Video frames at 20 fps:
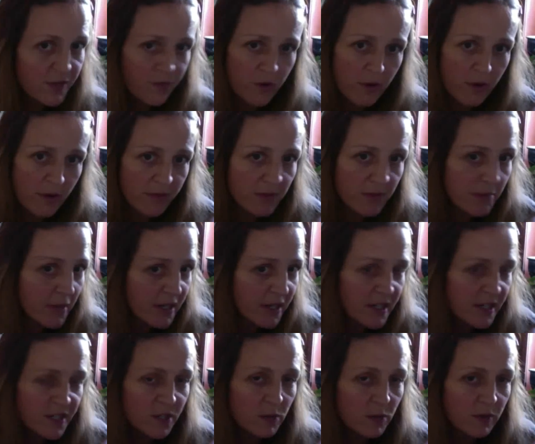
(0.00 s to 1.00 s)
If you have the
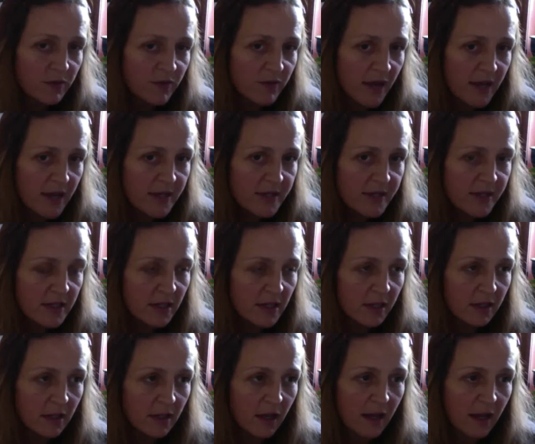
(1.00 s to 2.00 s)
money to invest in